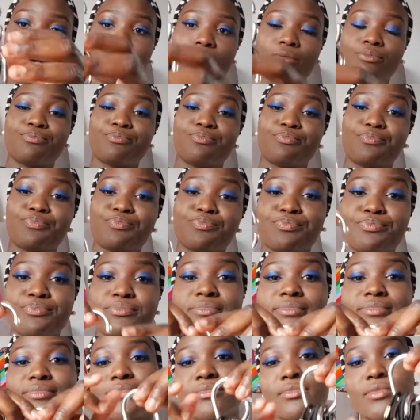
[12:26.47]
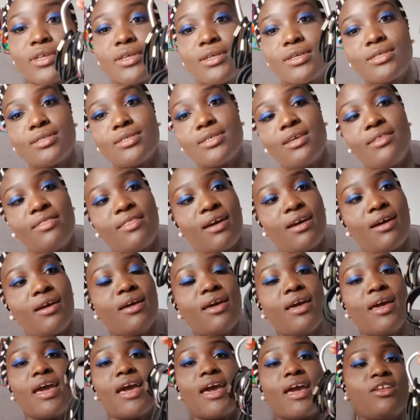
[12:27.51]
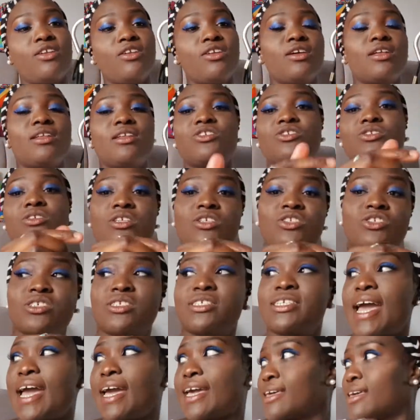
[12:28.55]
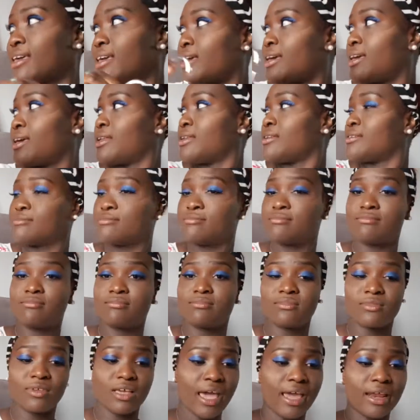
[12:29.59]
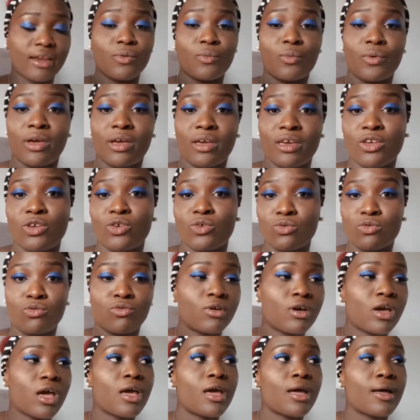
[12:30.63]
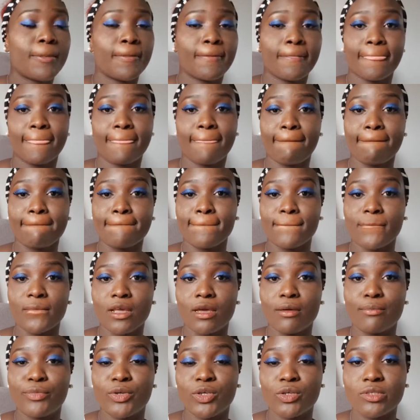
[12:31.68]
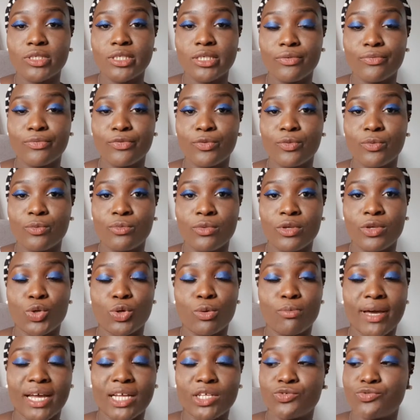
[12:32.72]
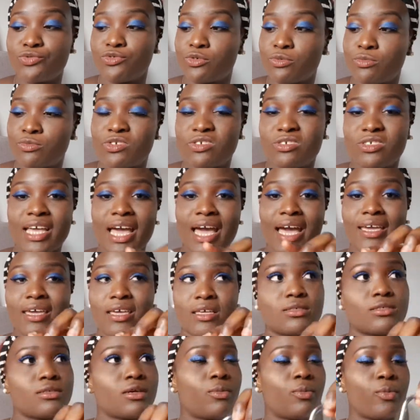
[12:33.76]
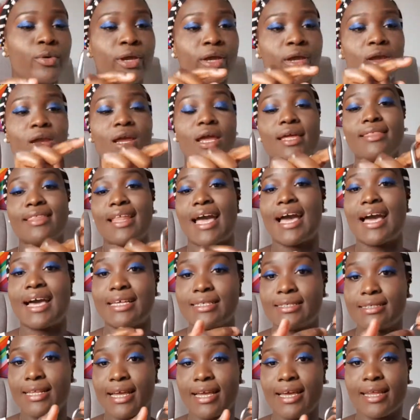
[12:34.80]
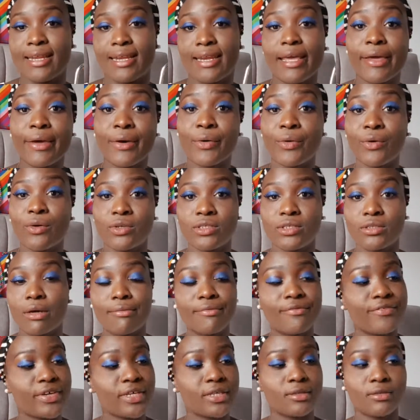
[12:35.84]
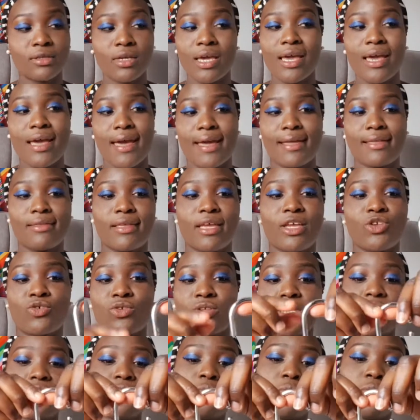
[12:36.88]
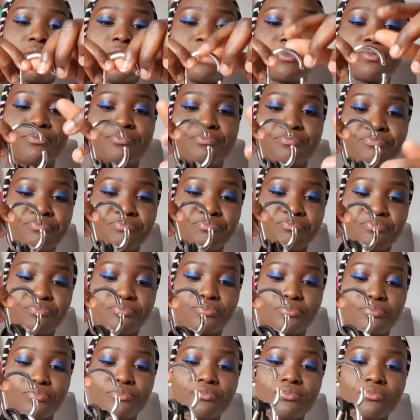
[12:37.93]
Voila. See that? And you can literally just hang it in anywhere in your beauty room, in your bathroom. Just hang it somewhere that has like a nail or something. And then you need one,